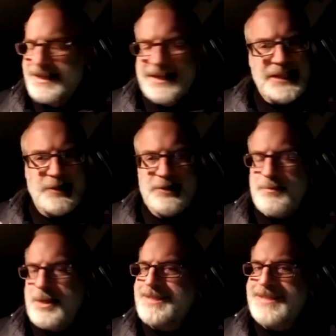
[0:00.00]
there's
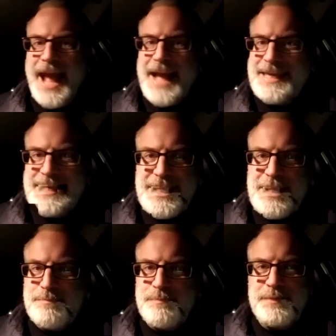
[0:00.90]
something techie
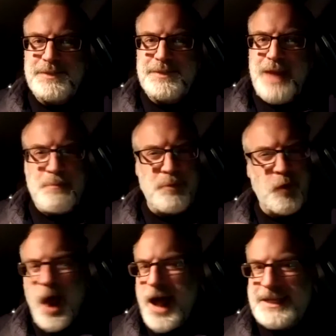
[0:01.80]
and not
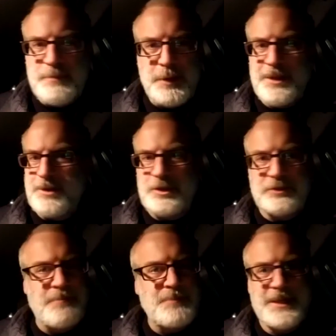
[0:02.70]
proggy, but there's just
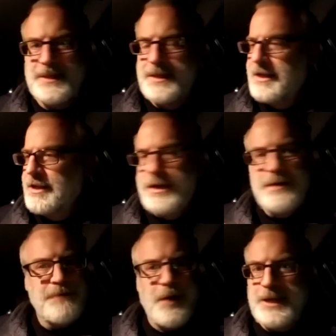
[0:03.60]
something
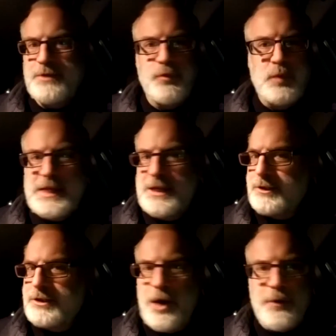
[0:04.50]
fucking
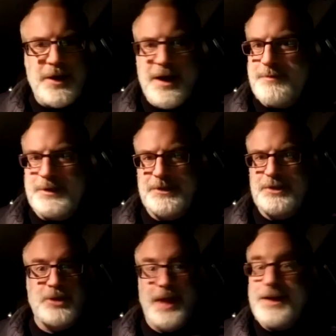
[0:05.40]
weird going on with this
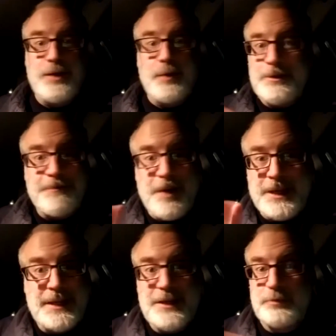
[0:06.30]
shit. I don't know what the fuck
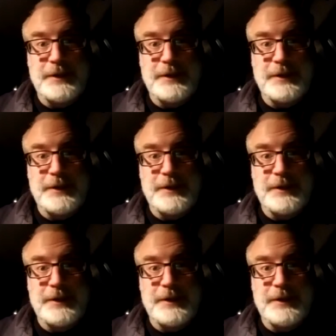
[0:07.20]
it is, but